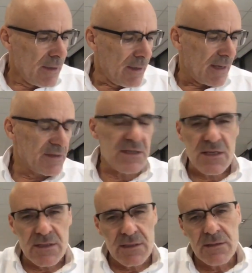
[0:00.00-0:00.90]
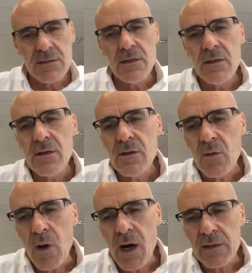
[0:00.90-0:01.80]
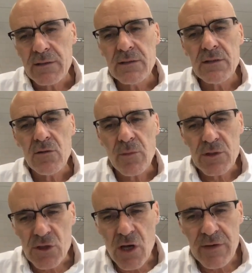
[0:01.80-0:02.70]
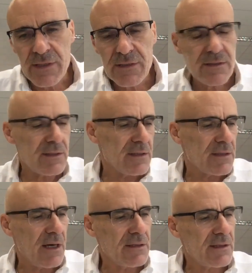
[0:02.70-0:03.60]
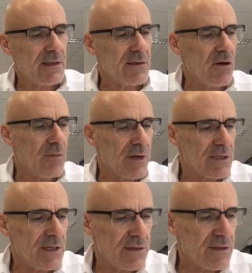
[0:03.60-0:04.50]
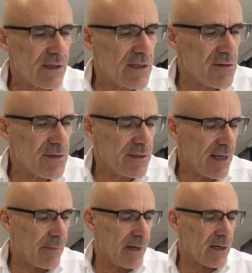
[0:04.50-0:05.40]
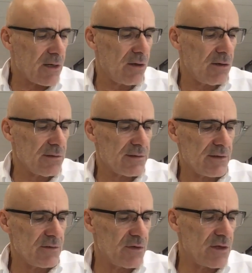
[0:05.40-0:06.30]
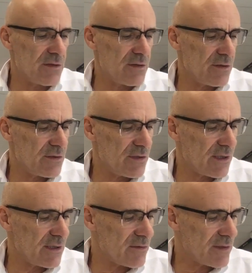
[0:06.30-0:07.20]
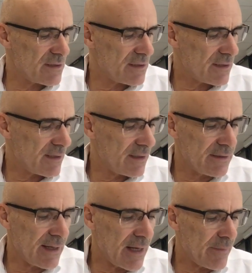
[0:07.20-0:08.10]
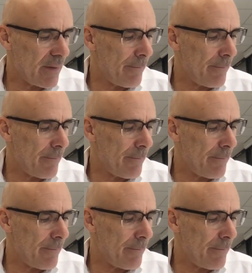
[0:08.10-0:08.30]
And this is what Robert Jervis, in his article Cooperation and the Security Dilemma, calls the security dilemma.